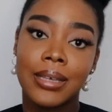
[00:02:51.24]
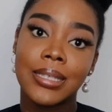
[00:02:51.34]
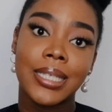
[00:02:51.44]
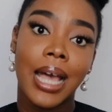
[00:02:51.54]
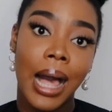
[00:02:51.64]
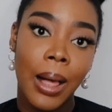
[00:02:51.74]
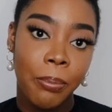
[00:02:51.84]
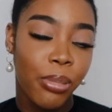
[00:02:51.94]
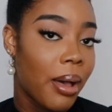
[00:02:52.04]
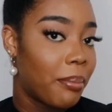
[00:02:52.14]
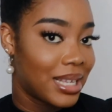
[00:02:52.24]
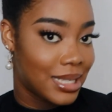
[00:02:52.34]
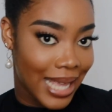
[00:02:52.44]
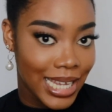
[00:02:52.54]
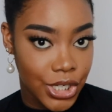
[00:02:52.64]
Scalp
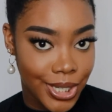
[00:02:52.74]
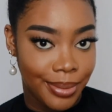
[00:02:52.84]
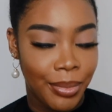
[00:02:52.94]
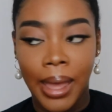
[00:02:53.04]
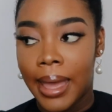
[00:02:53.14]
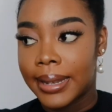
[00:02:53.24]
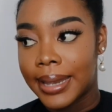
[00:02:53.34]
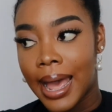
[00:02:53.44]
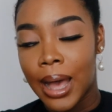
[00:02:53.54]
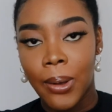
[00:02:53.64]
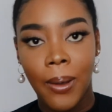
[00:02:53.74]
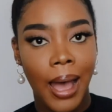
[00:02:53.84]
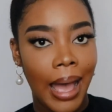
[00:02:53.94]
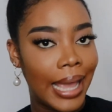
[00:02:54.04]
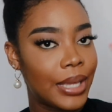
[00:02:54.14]
massaging. Now,
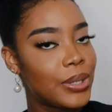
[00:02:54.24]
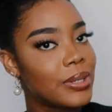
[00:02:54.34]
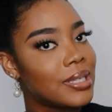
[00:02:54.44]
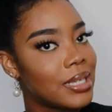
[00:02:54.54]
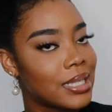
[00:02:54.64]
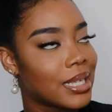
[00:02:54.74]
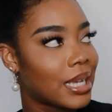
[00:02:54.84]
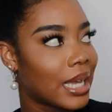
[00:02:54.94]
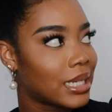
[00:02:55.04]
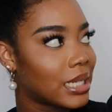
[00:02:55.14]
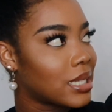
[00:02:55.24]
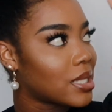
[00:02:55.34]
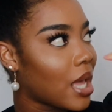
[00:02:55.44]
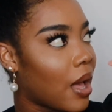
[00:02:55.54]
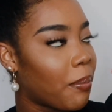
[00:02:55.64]
I use this
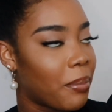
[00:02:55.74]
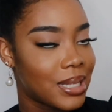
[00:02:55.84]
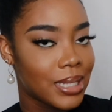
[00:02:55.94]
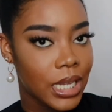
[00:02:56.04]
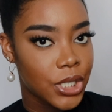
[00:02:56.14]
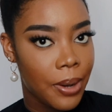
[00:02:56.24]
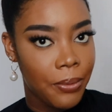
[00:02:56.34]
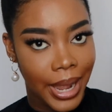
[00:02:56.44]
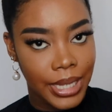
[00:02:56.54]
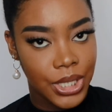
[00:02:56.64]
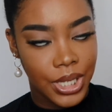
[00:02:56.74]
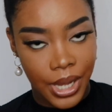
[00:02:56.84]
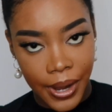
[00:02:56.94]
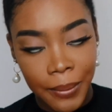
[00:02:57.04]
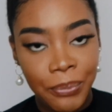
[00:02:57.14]
scalp massager right
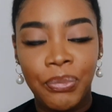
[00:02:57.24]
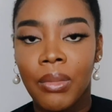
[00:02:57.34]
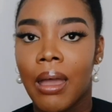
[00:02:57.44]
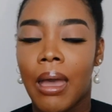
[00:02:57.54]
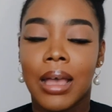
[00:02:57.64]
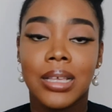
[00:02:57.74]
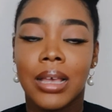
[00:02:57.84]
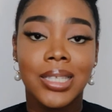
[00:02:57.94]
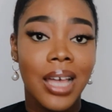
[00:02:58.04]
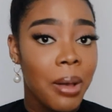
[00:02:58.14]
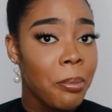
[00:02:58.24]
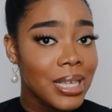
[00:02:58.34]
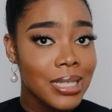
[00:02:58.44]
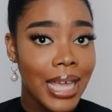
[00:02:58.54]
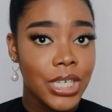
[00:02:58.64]
here. Scalp
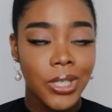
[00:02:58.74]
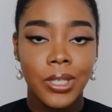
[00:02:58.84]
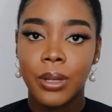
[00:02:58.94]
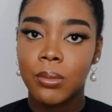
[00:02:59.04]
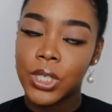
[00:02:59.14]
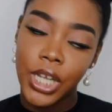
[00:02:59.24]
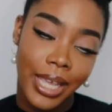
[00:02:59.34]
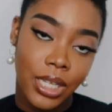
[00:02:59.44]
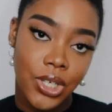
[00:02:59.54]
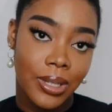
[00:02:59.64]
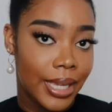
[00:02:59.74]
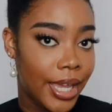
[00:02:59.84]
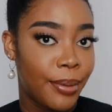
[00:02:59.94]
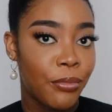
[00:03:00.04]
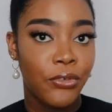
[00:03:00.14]
massaging changed the
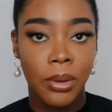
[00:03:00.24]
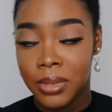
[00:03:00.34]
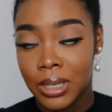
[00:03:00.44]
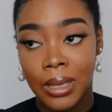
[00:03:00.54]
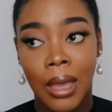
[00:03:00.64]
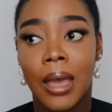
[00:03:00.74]
game for me.